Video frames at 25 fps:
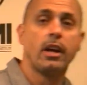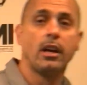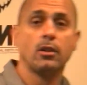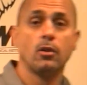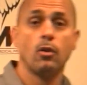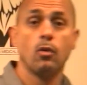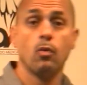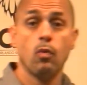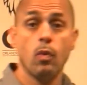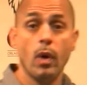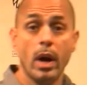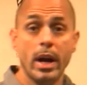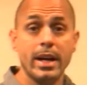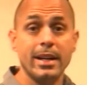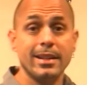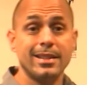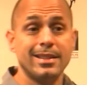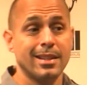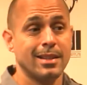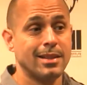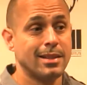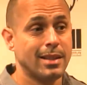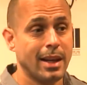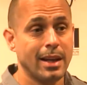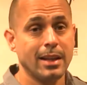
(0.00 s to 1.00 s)
out a way
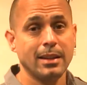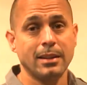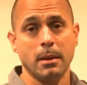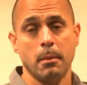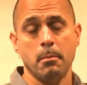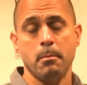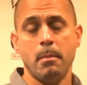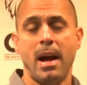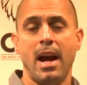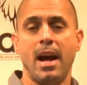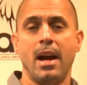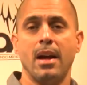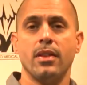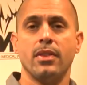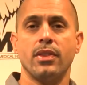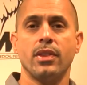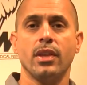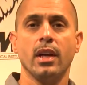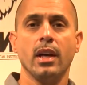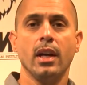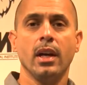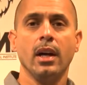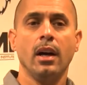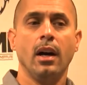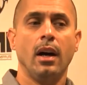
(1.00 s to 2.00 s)
to take the math,
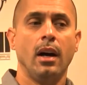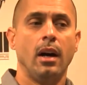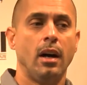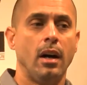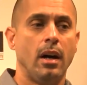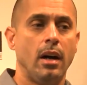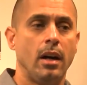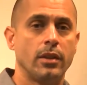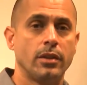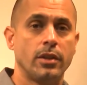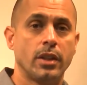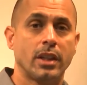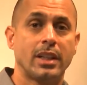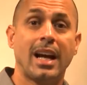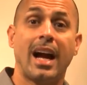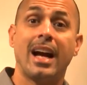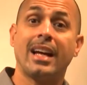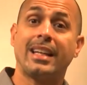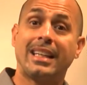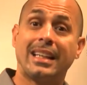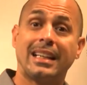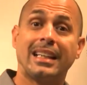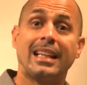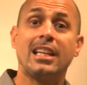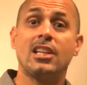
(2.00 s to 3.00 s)
the
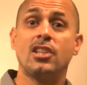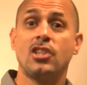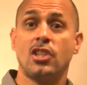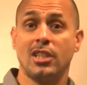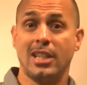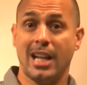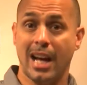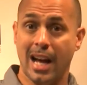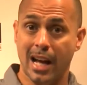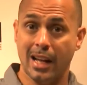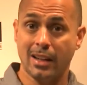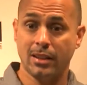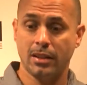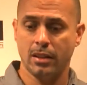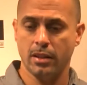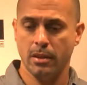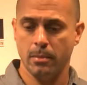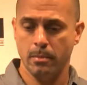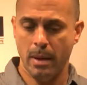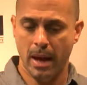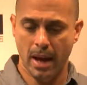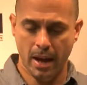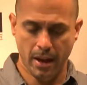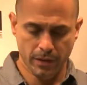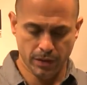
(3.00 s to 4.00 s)
calculation out of the
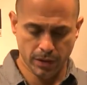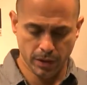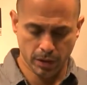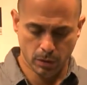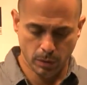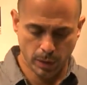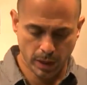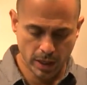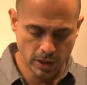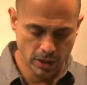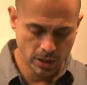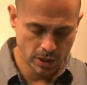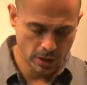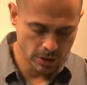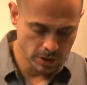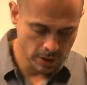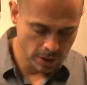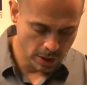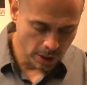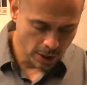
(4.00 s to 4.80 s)
math equations.